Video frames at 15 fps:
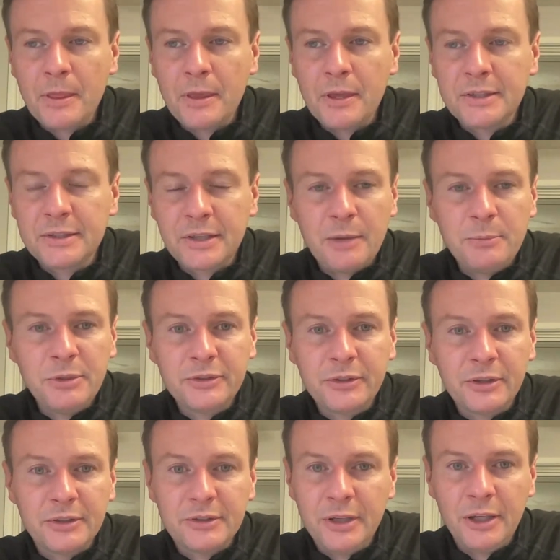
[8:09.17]
it's time to sell
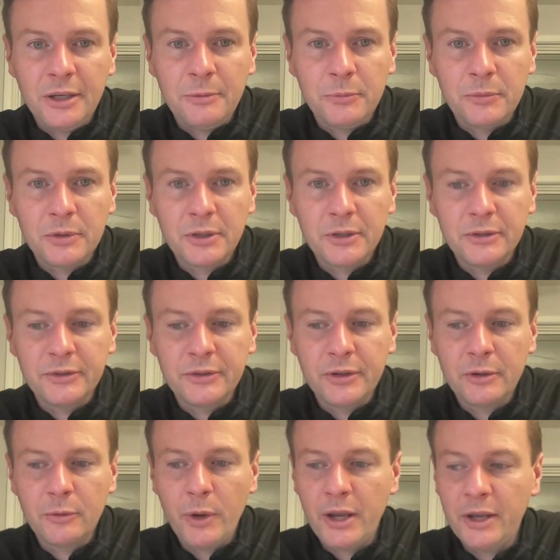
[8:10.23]
the team, because
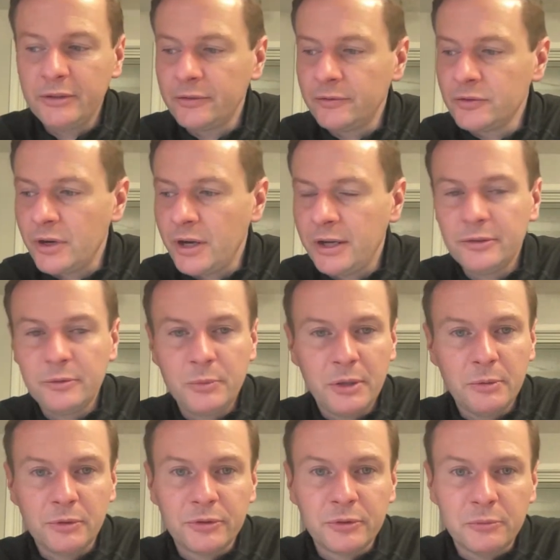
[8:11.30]
there are ways of trying to be
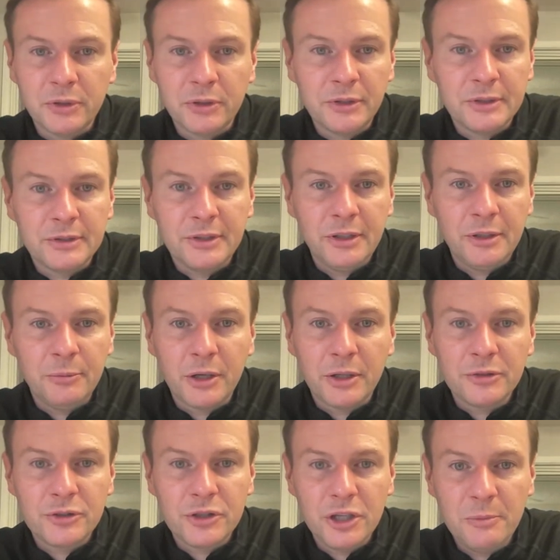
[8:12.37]
able to build a team on
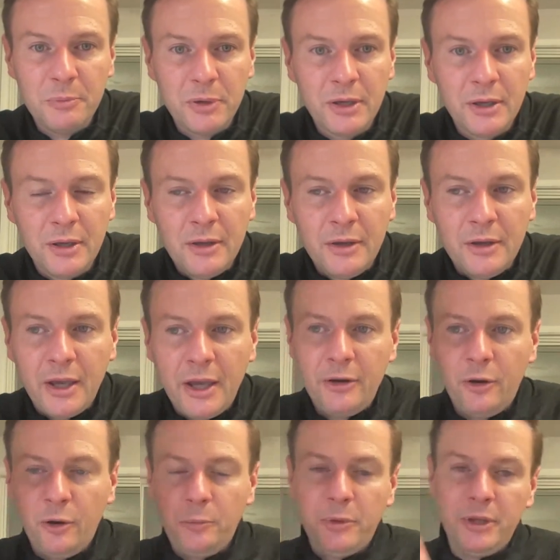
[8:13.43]
a cheap and
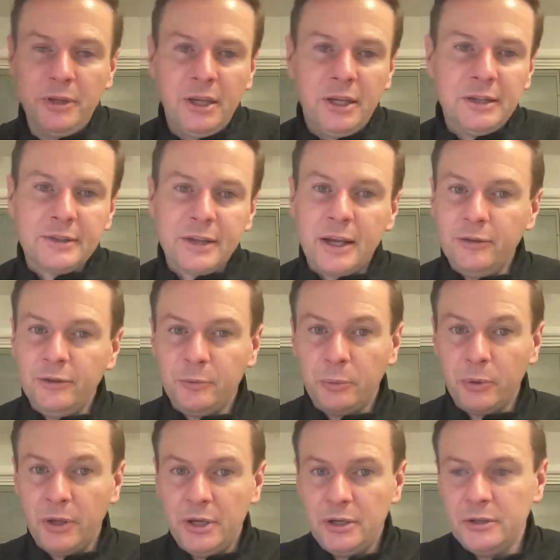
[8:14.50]
hope that they can sign these
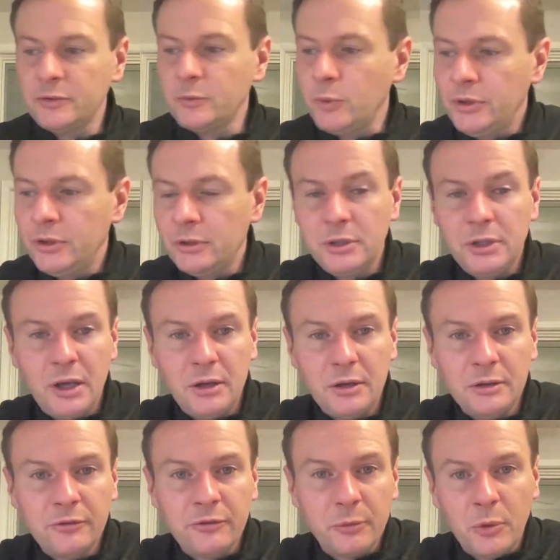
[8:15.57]
players when they're
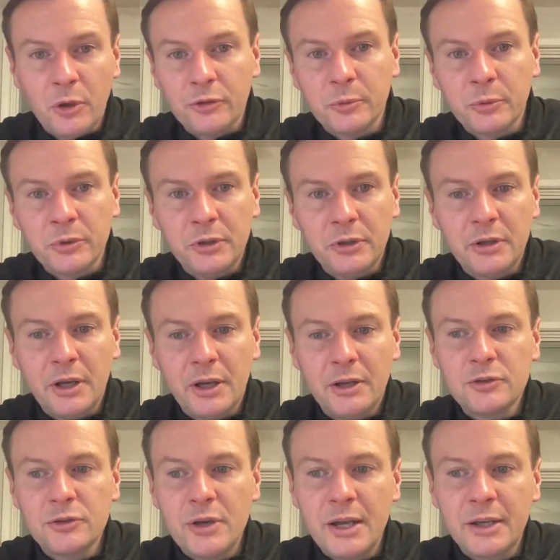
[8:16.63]
young for multiple year
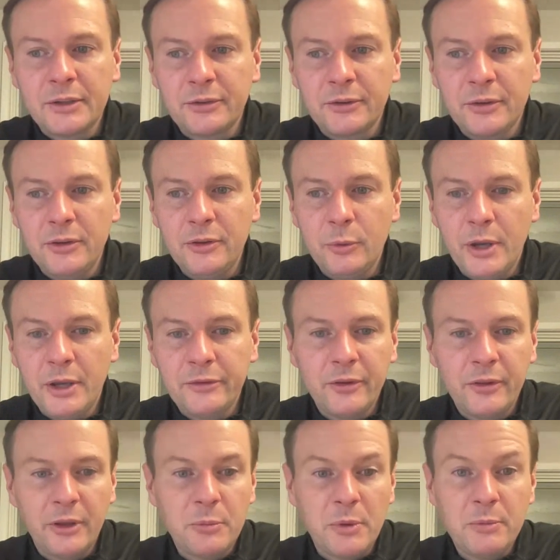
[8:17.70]
contracts in the ways
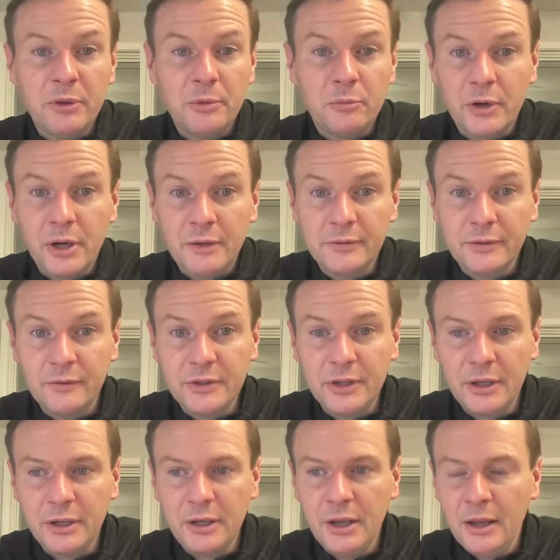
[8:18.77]
that like maybe the Braves have
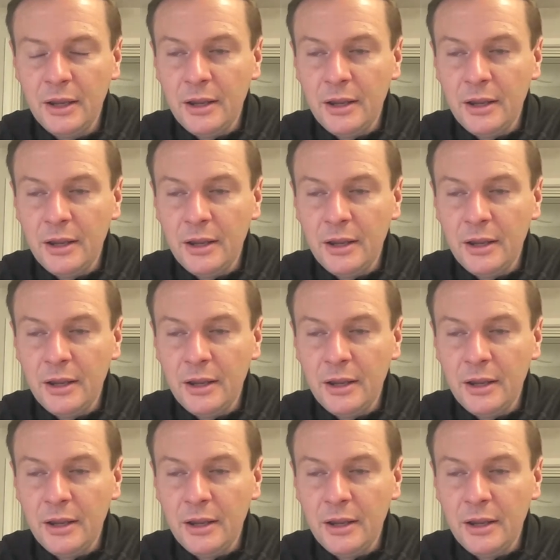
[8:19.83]
done.